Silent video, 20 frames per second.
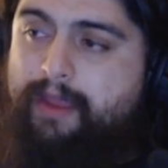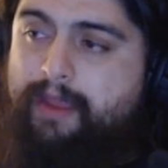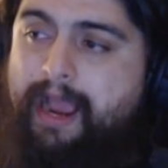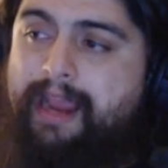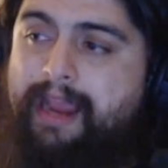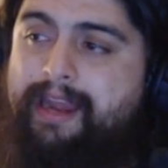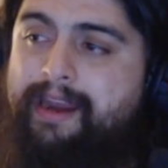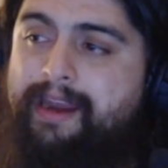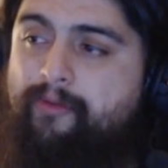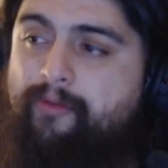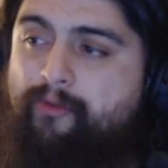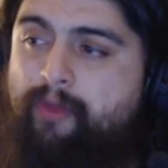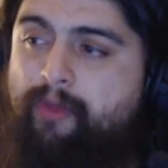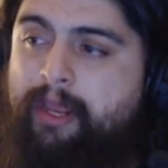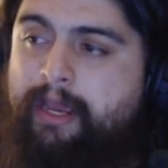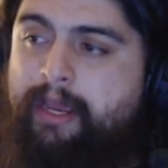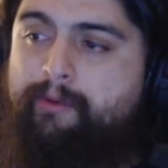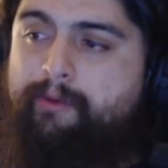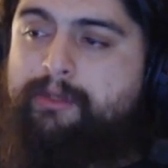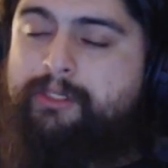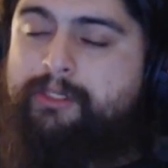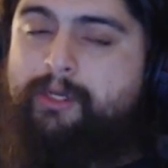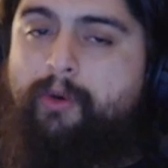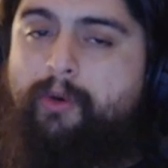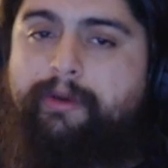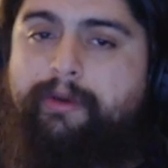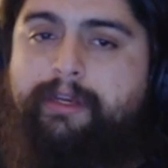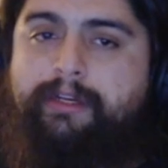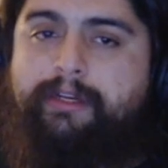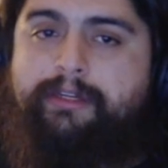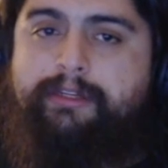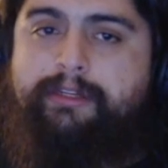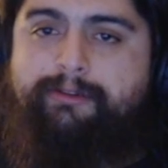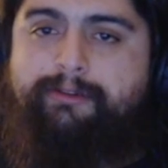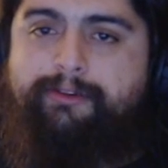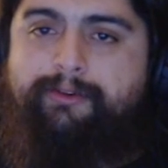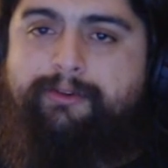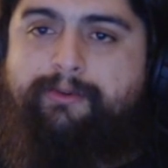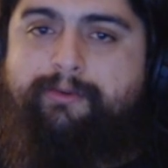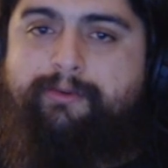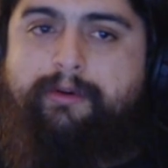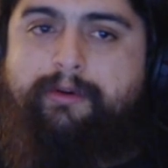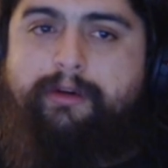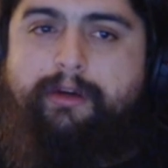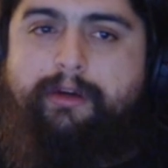I didn't think I was going to